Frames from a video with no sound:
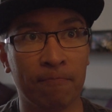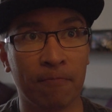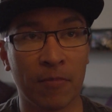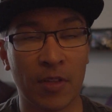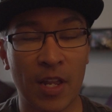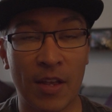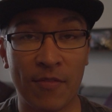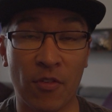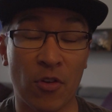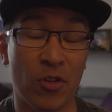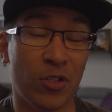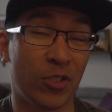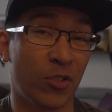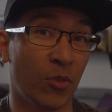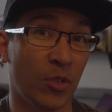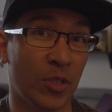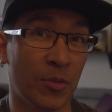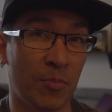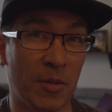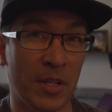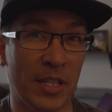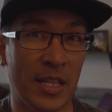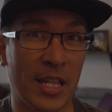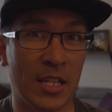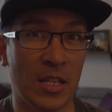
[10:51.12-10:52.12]
I've also
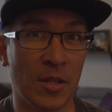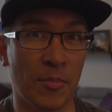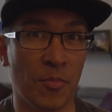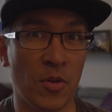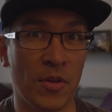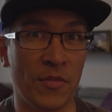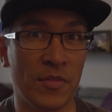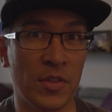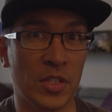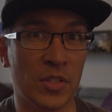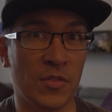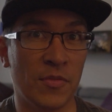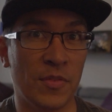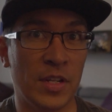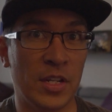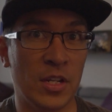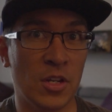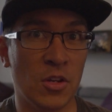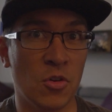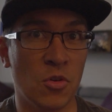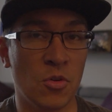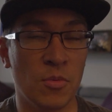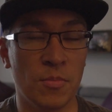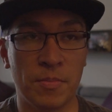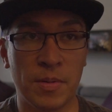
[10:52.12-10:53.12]
explained that in the previous
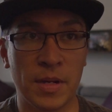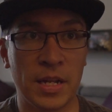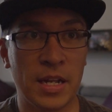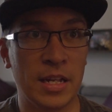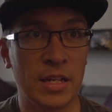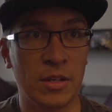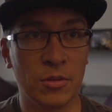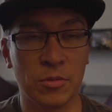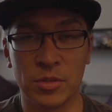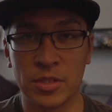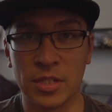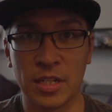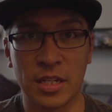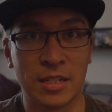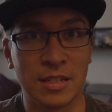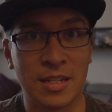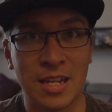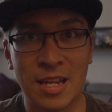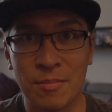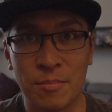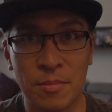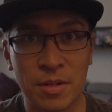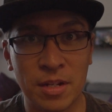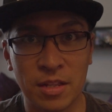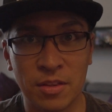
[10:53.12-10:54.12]
video, but it was like a
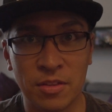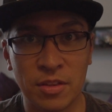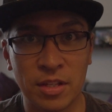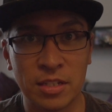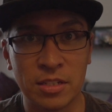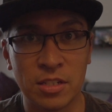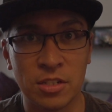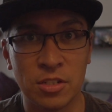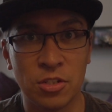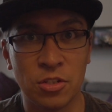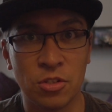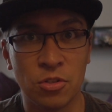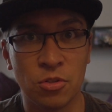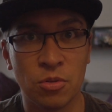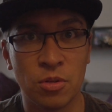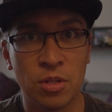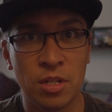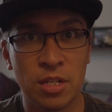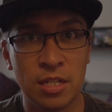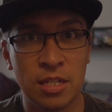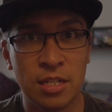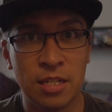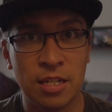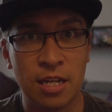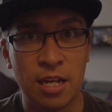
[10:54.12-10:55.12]
10-minute thing to do.
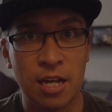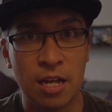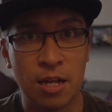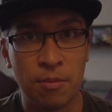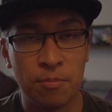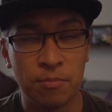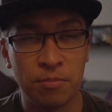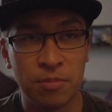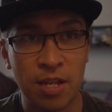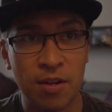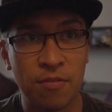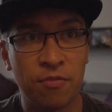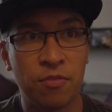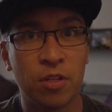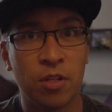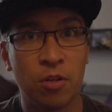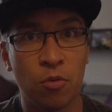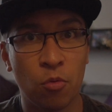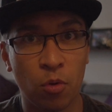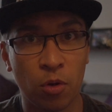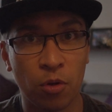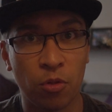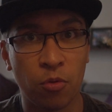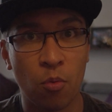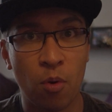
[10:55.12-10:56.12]
Definitely
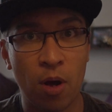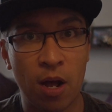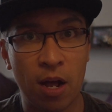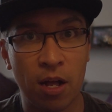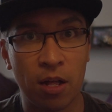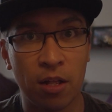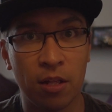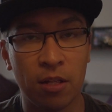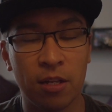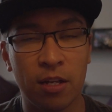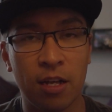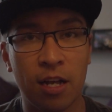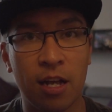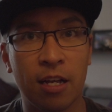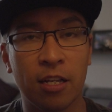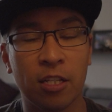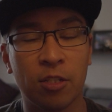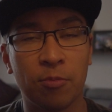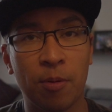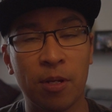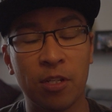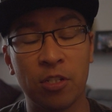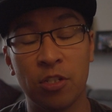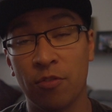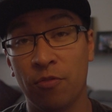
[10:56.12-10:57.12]
worthwhile,
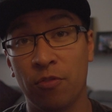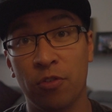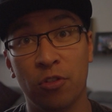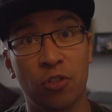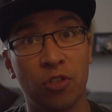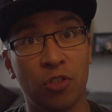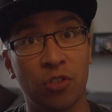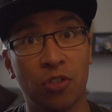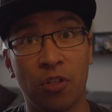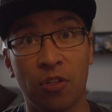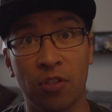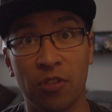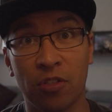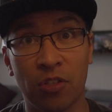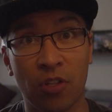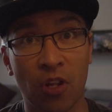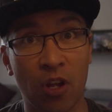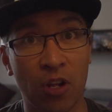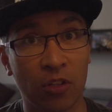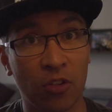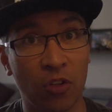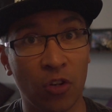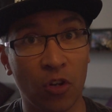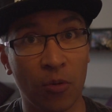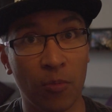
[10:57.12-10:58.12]
especially if you're just on the
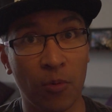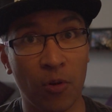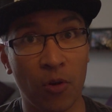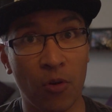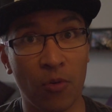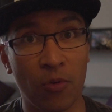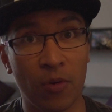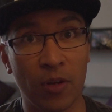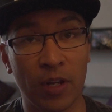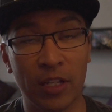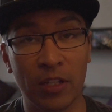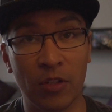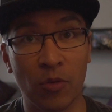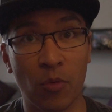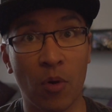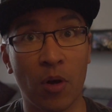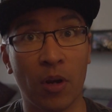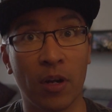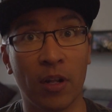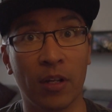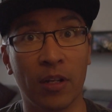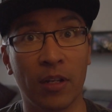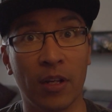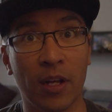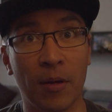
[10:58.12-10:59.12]
stock turbo and you
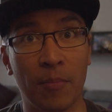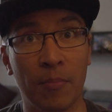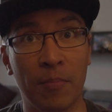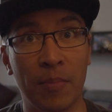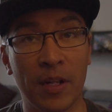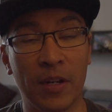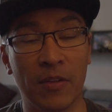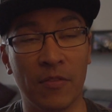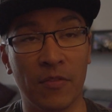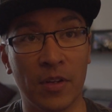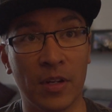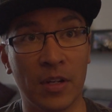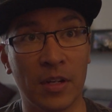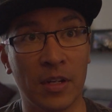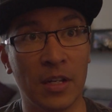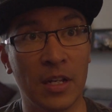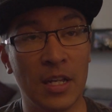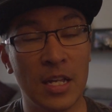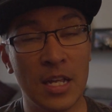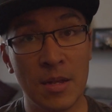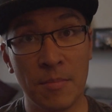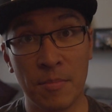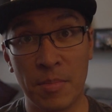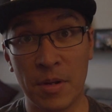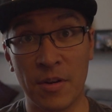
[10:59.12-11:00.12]
want a bit of
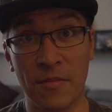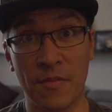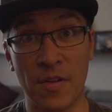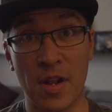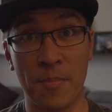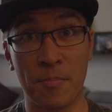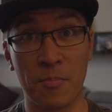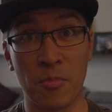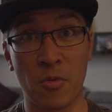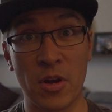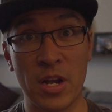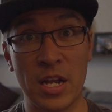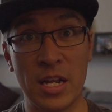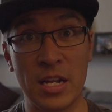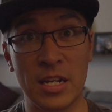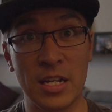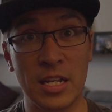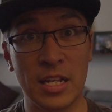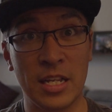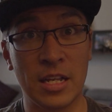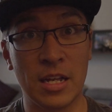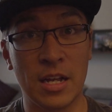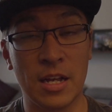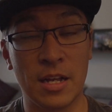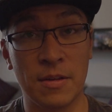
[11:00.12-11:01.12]
an upgrade
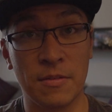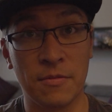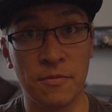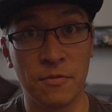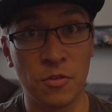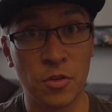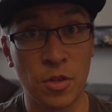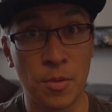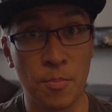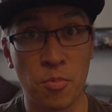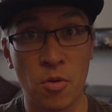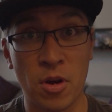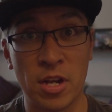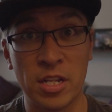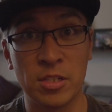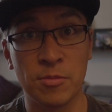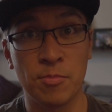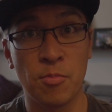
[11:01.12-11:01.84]
for the price